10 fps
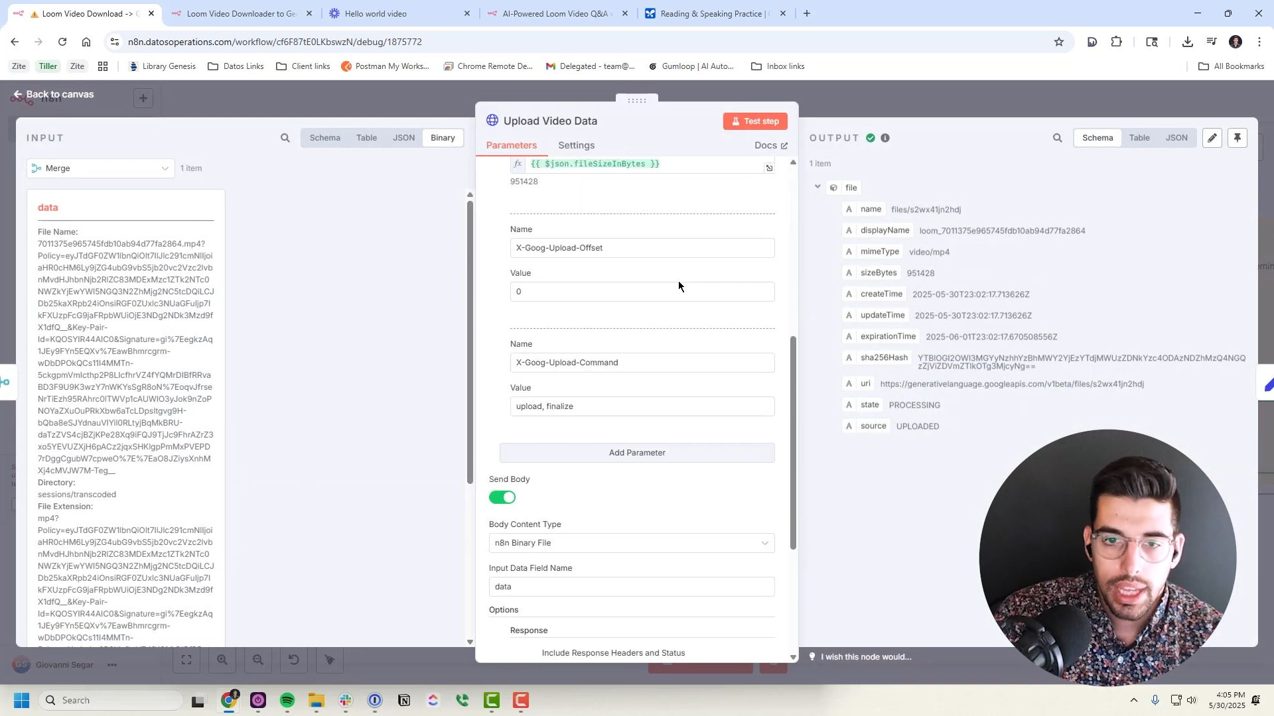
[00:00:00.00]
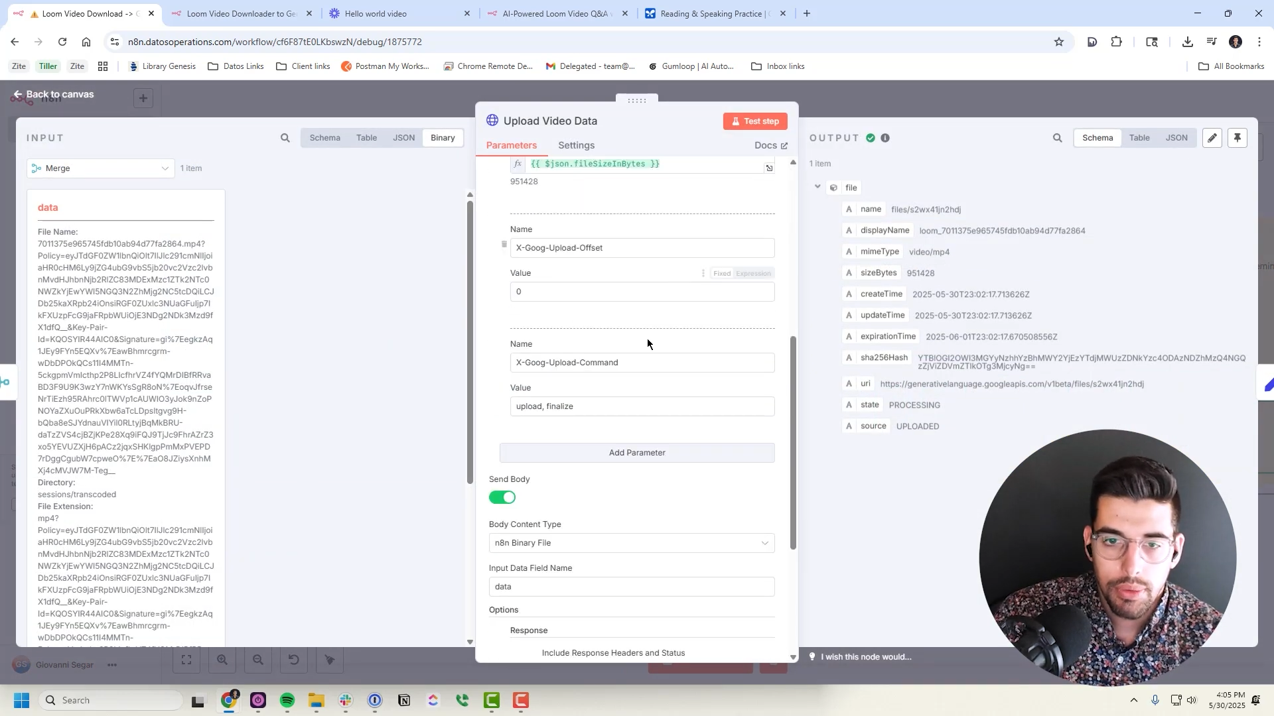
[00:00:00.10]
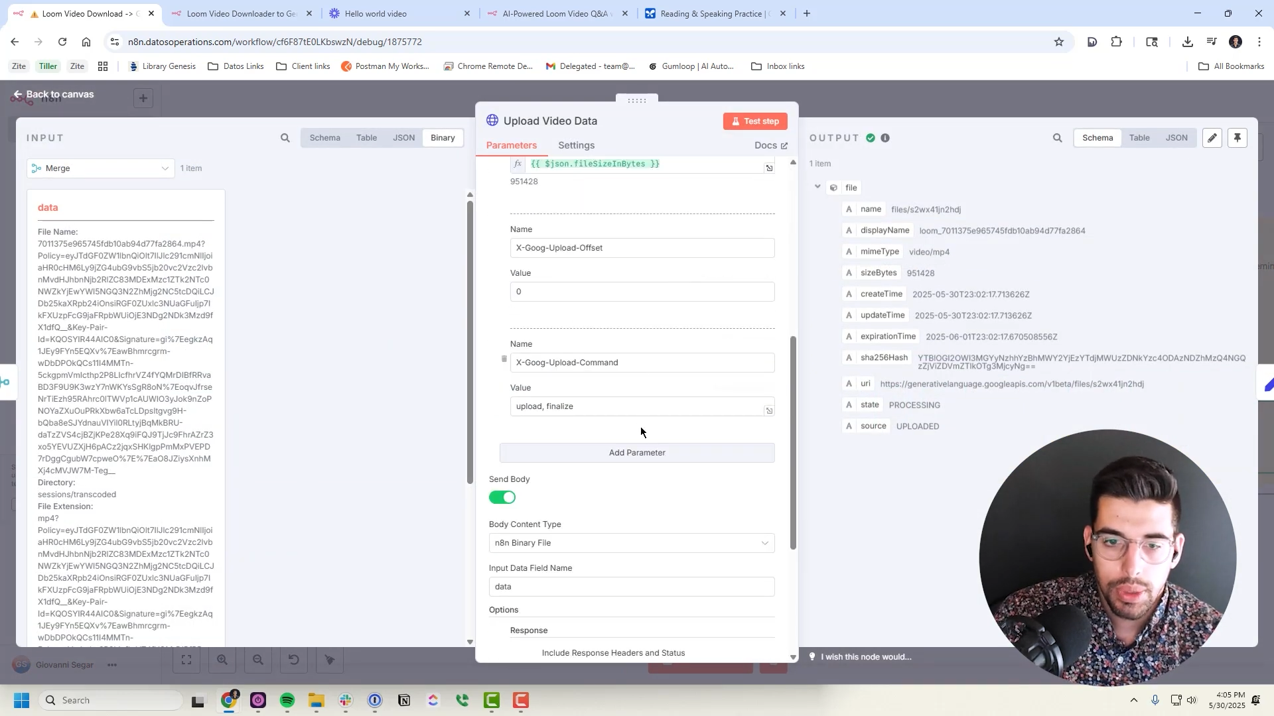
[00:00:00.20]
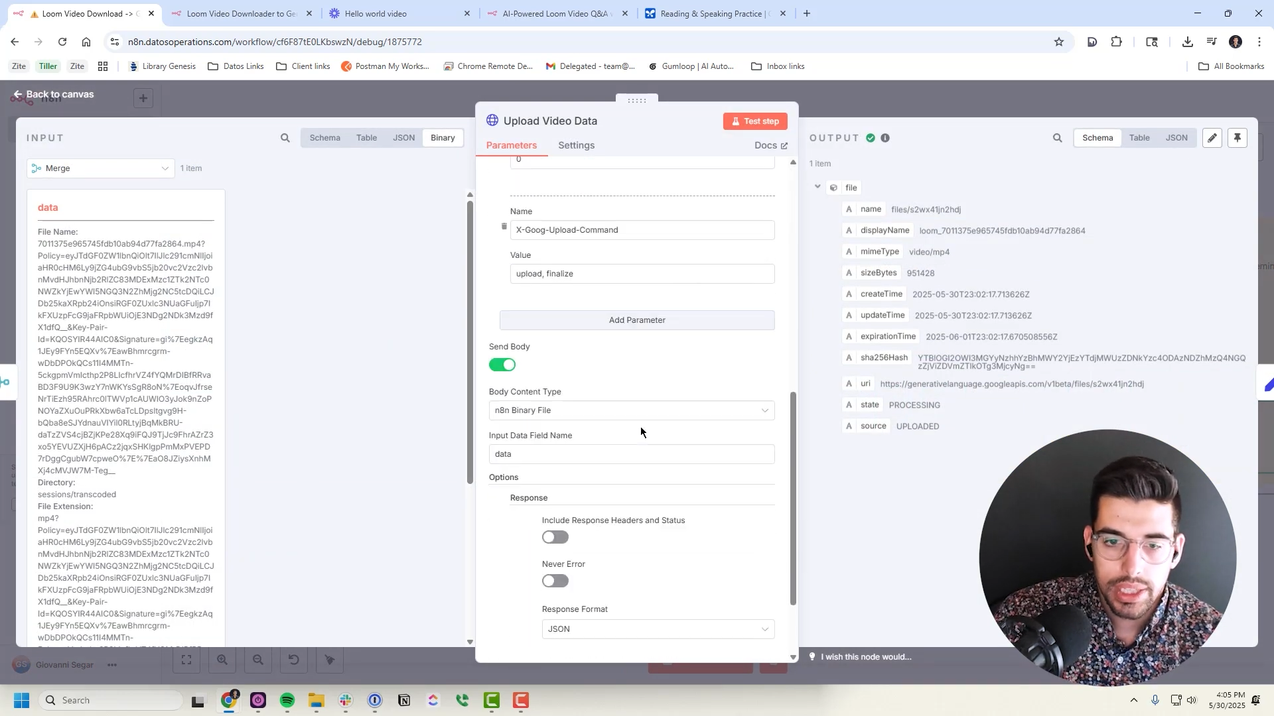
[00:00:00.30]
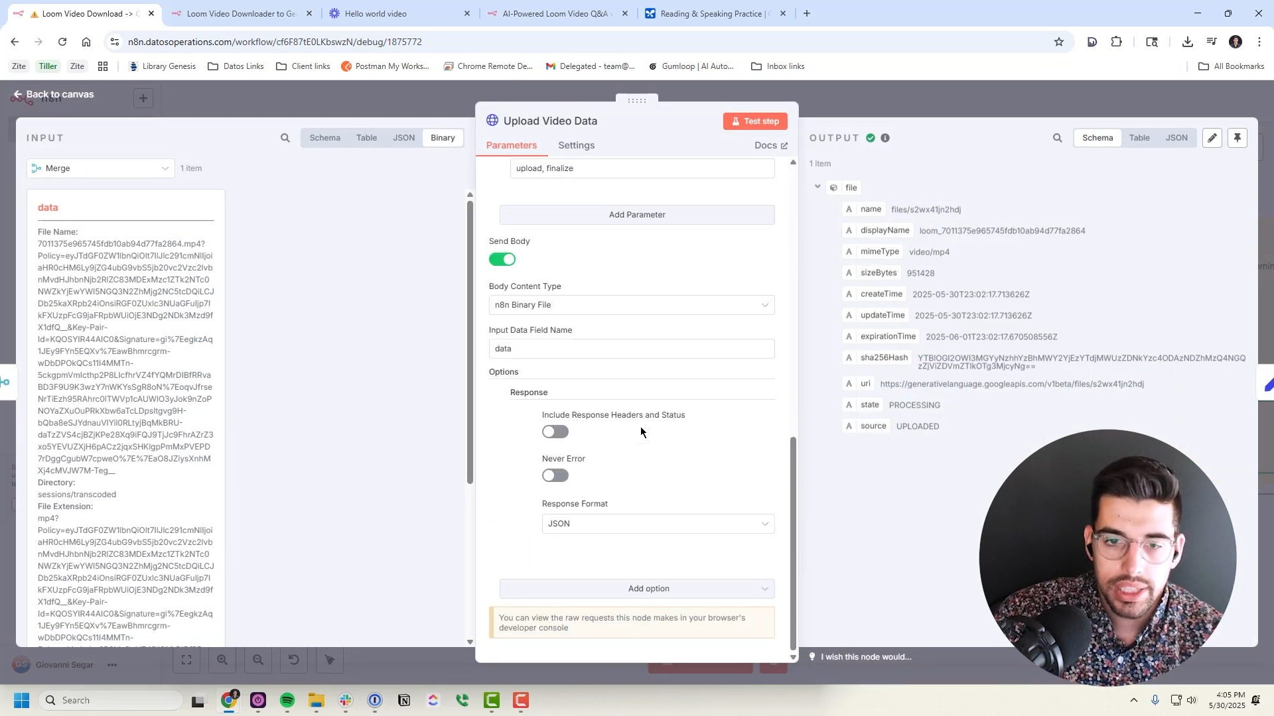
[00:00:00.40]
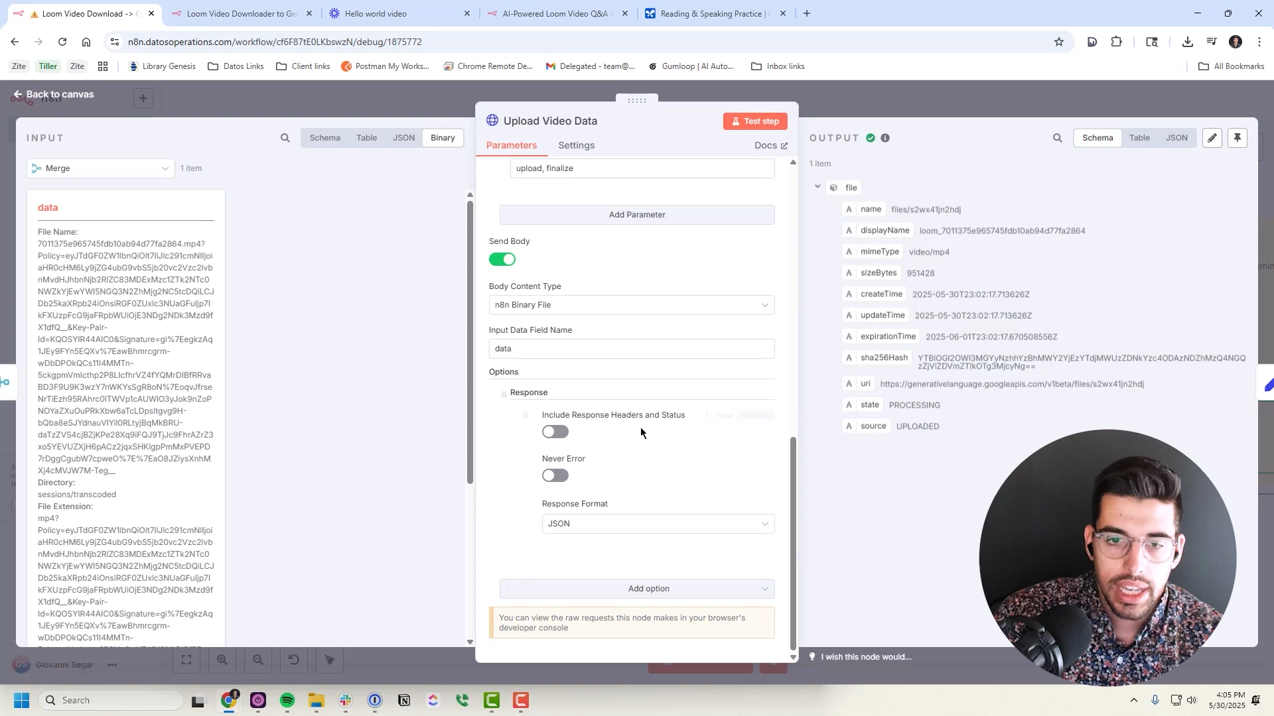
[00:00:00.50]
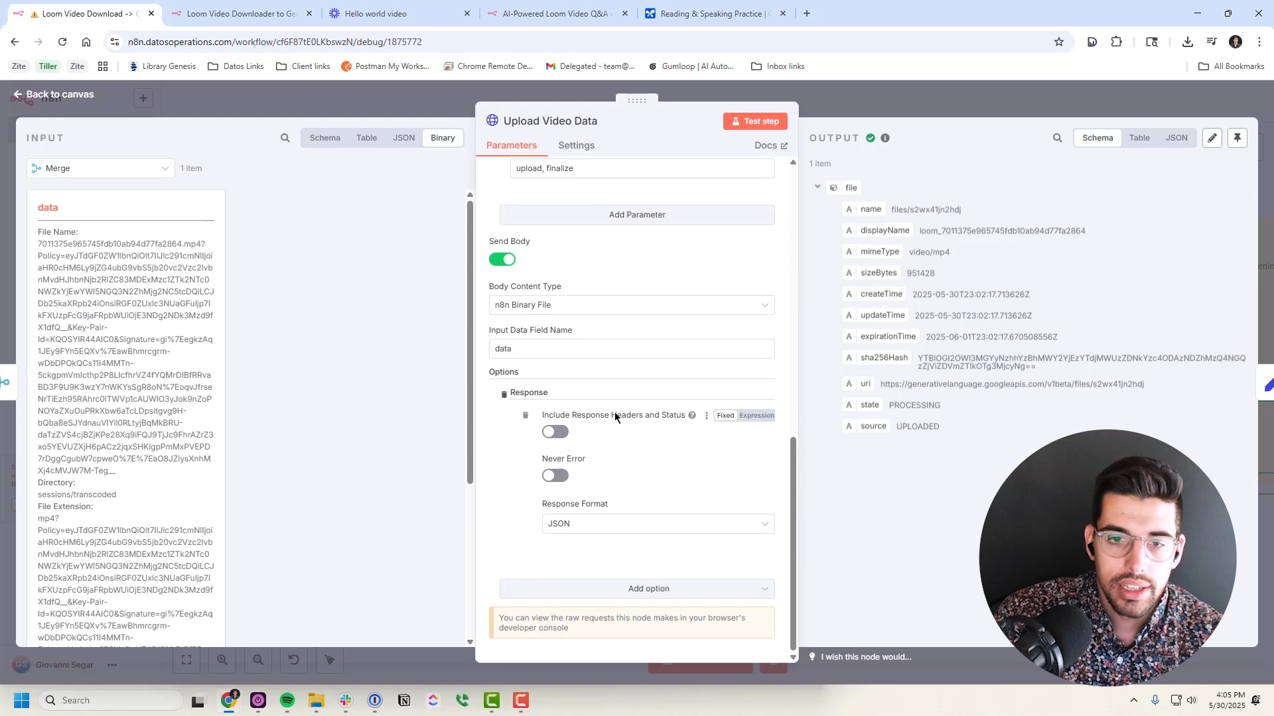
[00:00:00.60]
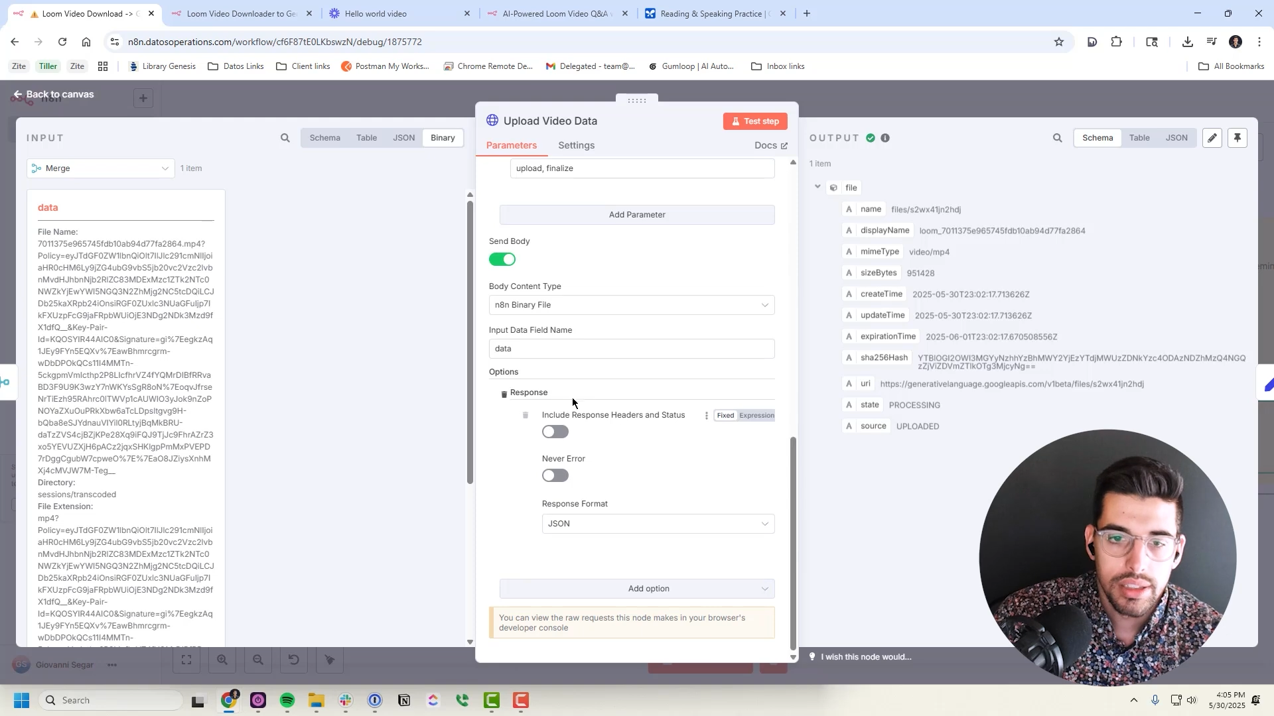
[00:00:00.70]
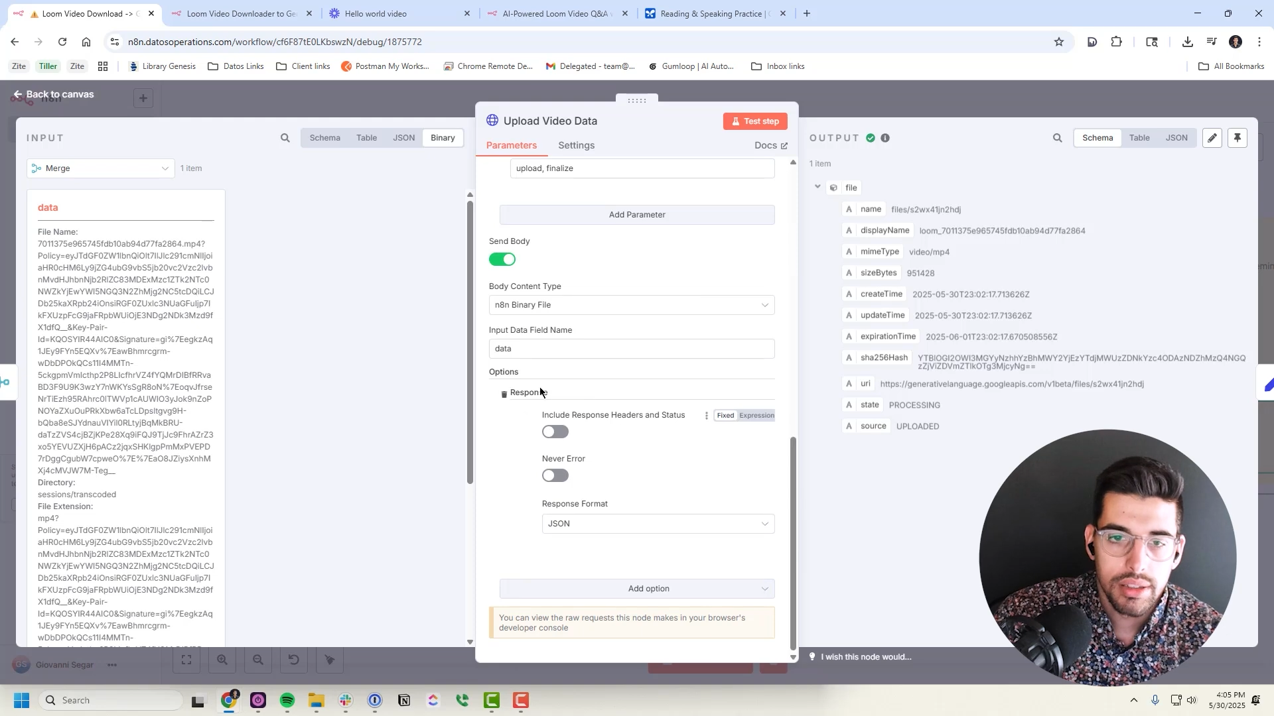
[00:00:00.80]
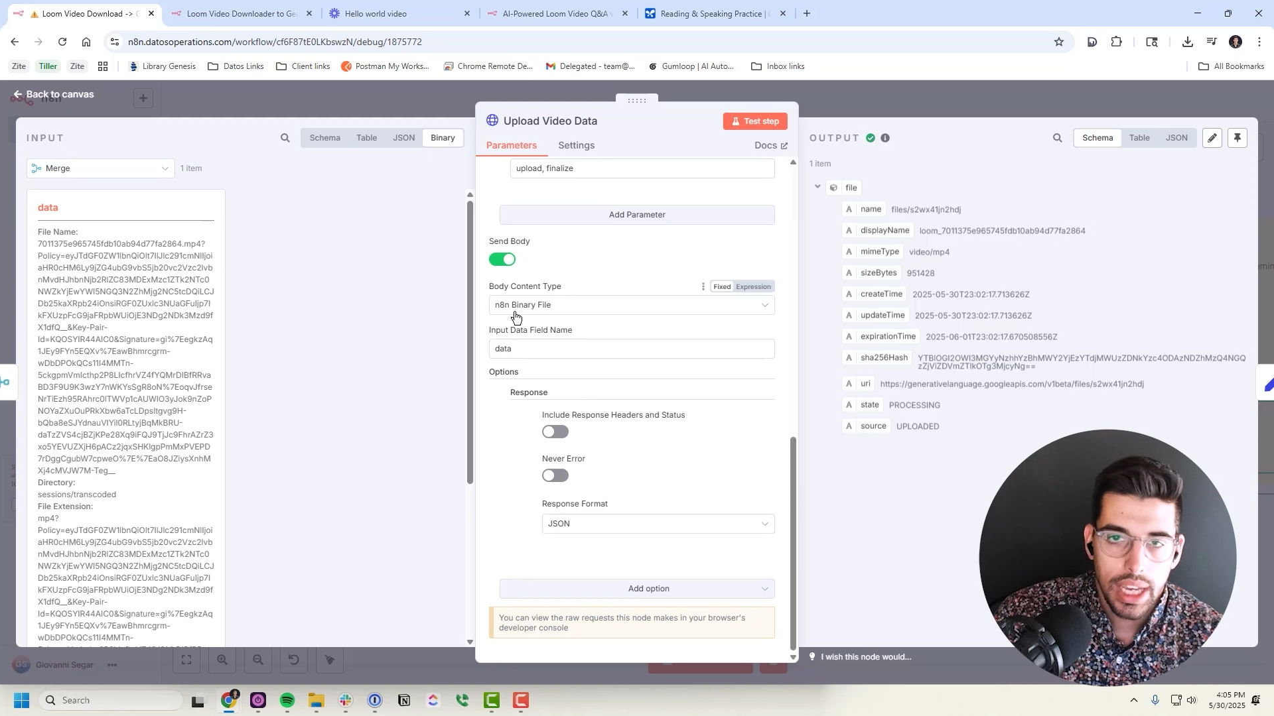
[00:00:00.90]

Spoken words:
and we send